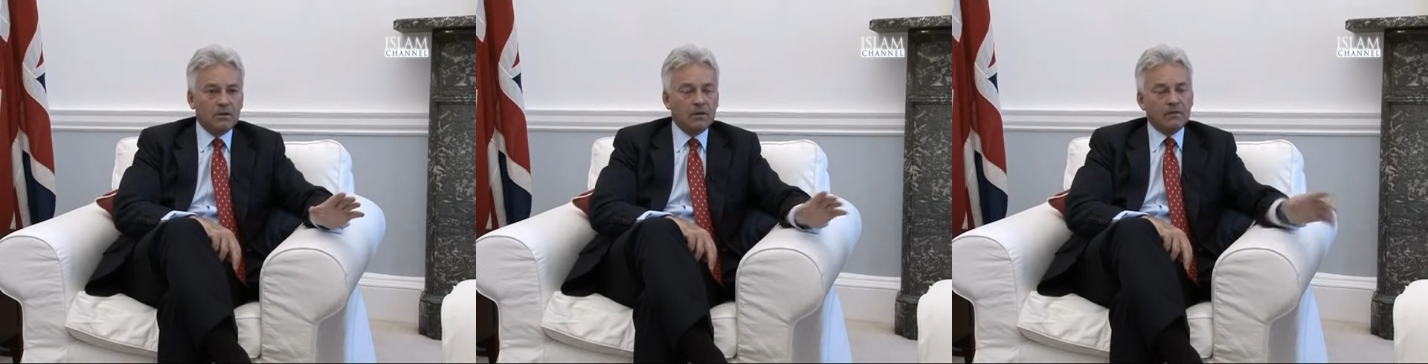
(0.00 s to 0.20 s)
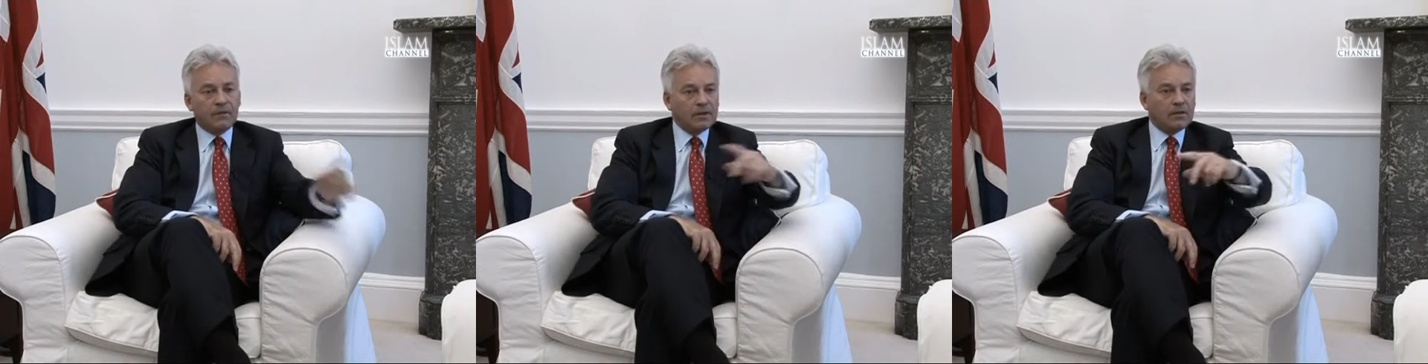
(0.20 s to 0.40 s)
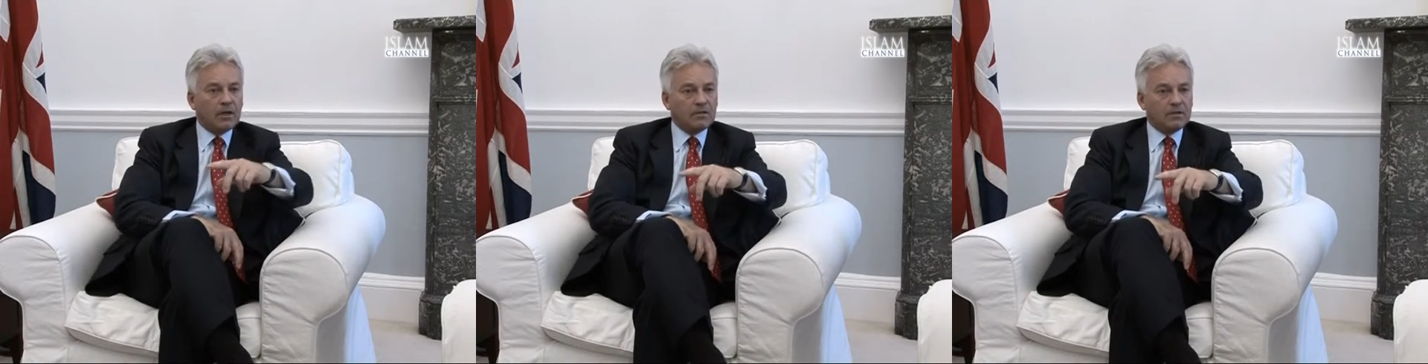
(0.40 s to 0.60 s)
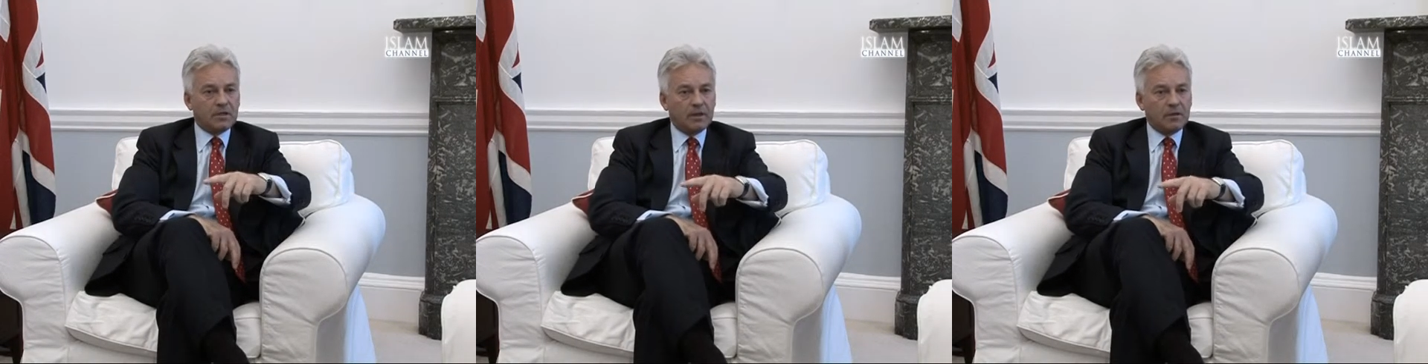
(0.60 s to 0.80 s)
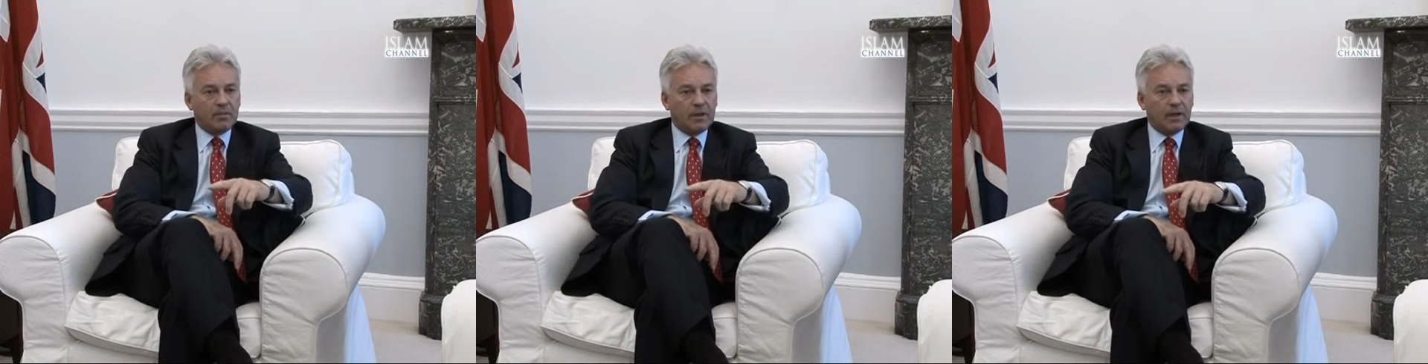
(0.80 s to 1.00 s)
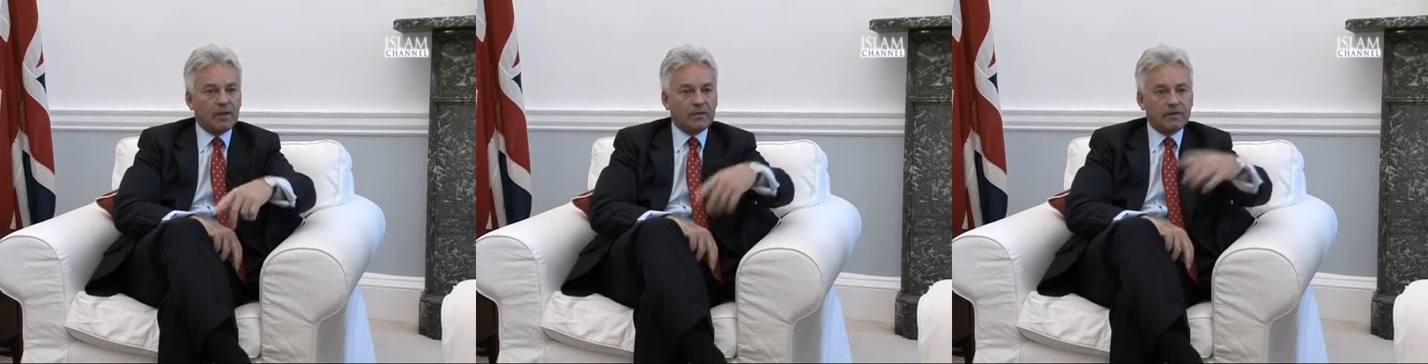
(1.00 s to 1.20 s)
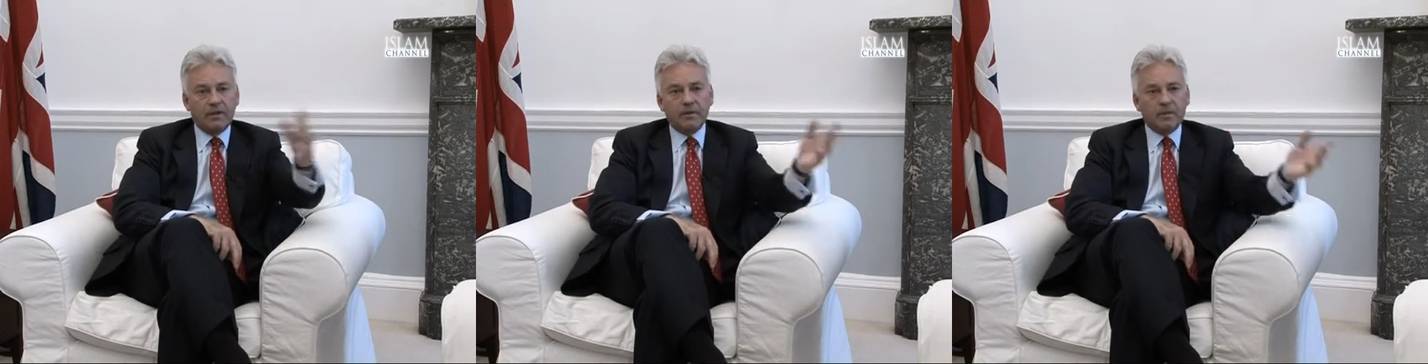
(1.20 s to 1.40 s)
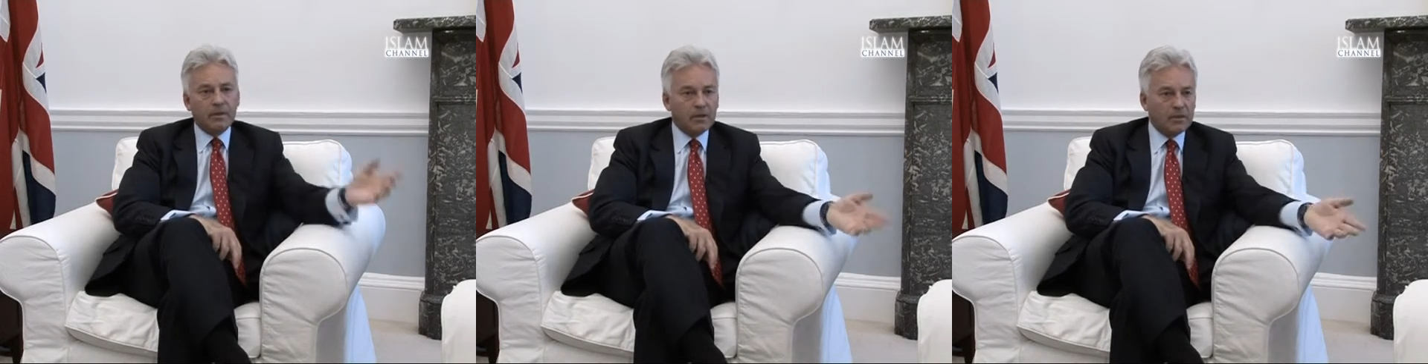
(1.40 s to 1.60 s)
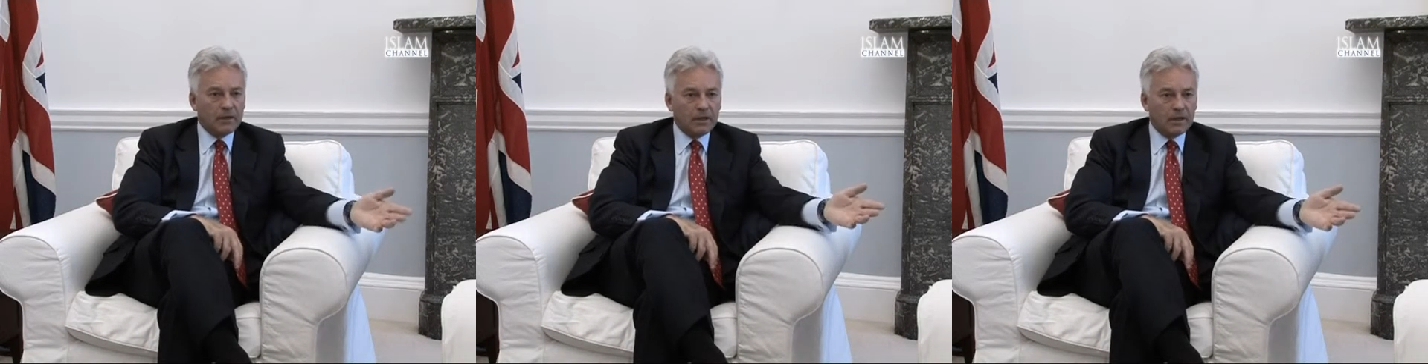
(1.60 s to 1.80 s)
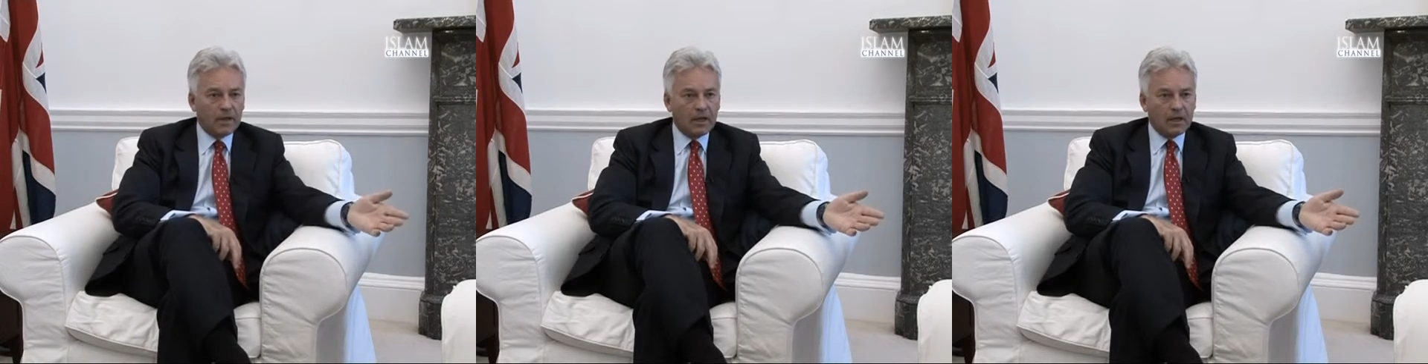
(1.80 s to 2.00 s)
if they don't go back, and then the
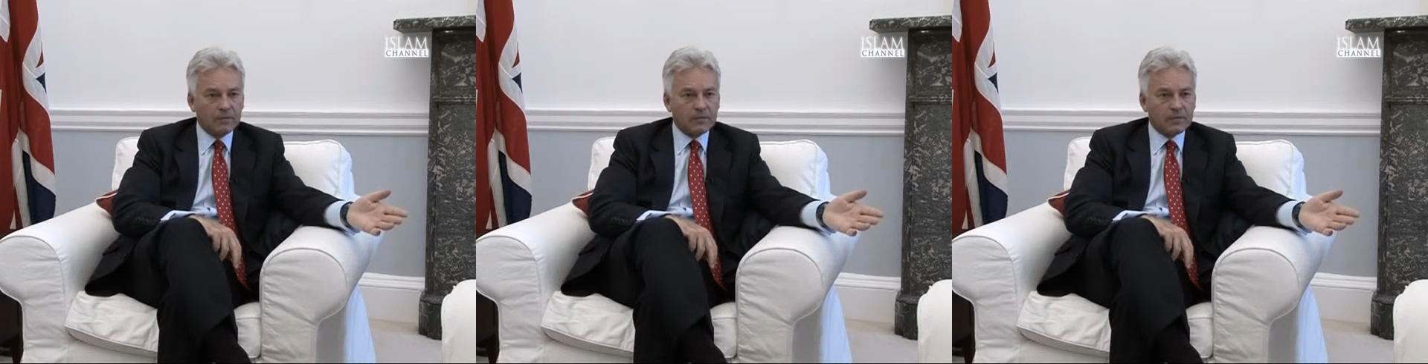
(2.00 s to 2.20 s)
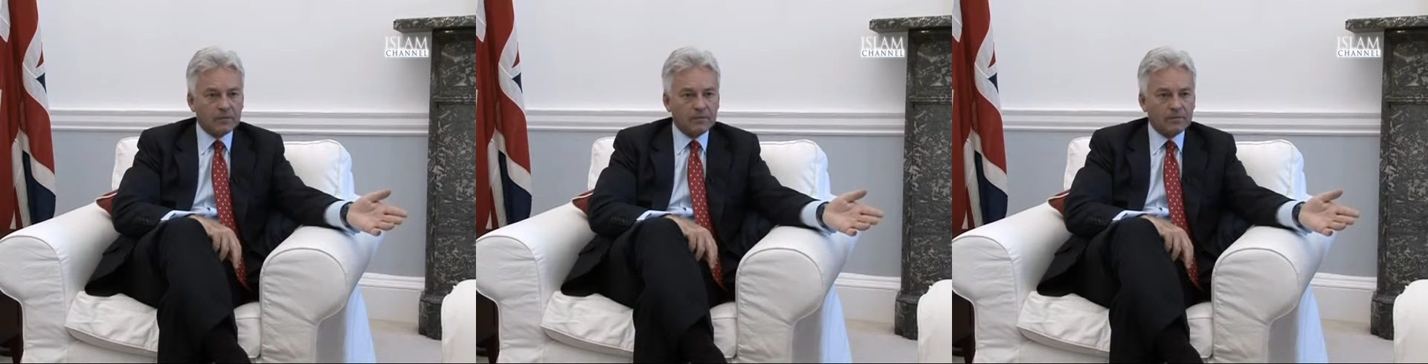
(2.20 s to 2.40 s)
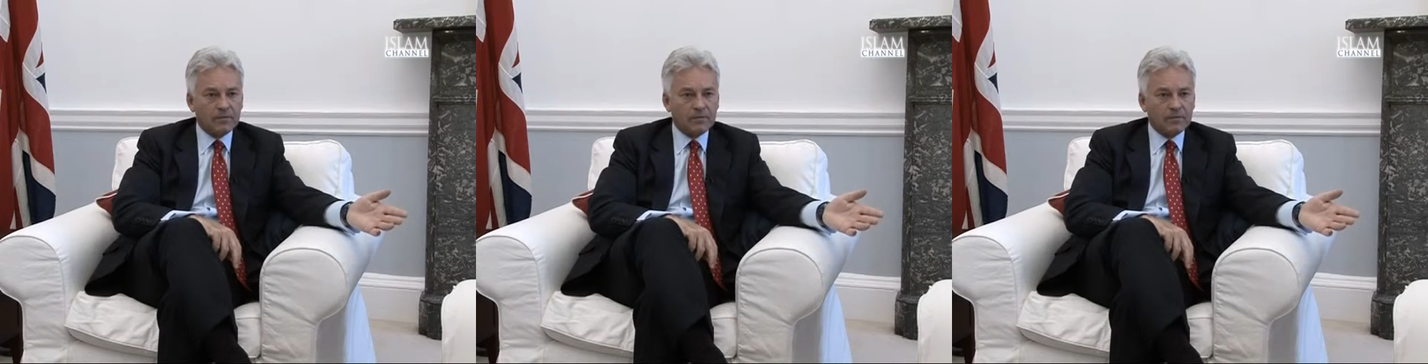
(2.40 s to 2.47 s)
building collapsed.